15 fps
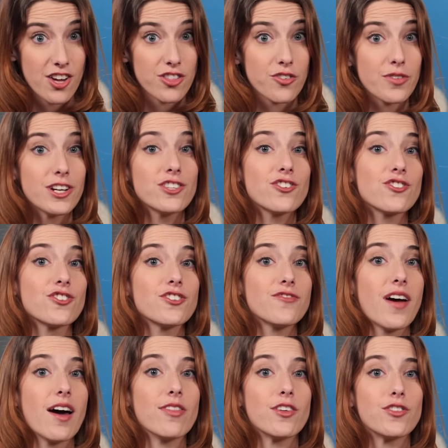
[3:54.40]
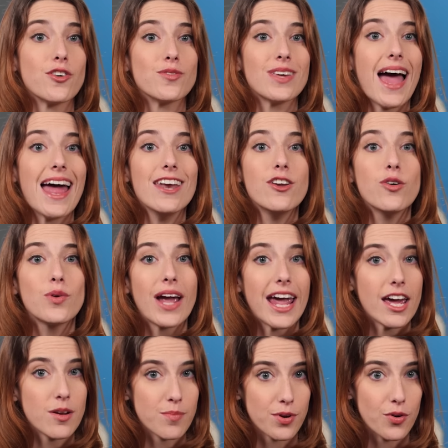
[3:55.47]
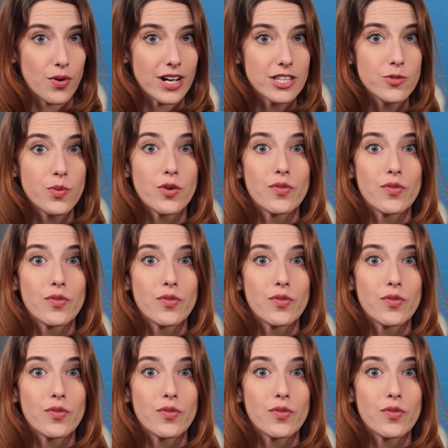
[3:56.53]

The researchers found that those endocannabinoids